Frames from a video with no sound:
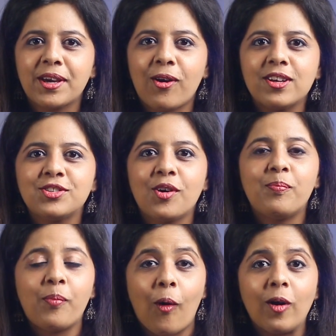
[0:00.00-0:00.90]
because your
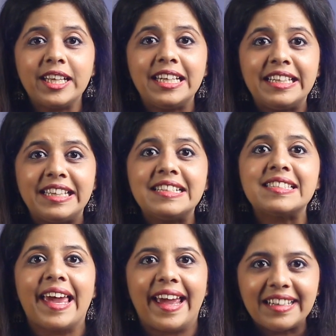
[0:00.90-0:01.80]
body
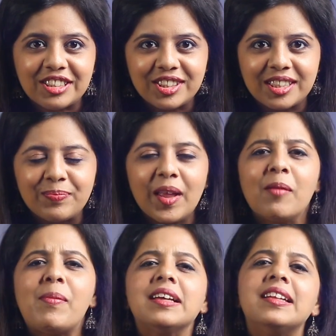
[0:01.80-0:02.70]
needs energy.
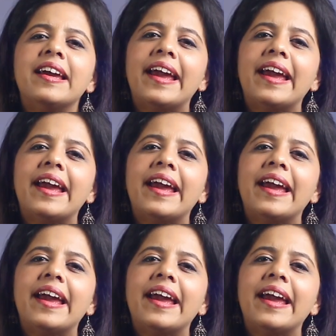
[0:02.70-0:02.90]
By the